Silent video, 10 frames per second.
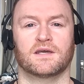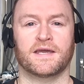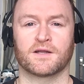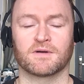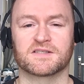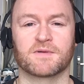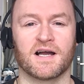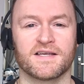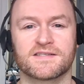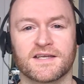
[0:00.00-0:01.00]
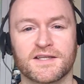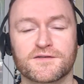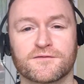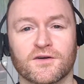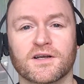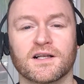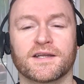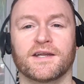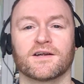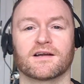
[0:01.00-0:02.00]
Hey there, what's up guys? It's Fergal
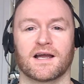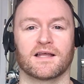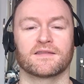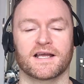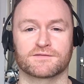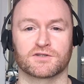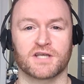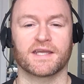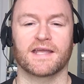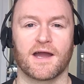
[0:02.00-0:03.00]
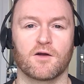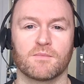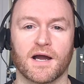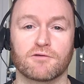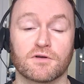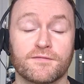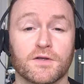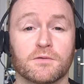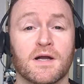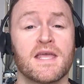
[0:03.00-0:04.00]
here and thanks for checking out my
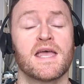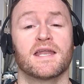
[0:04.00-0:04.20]
review.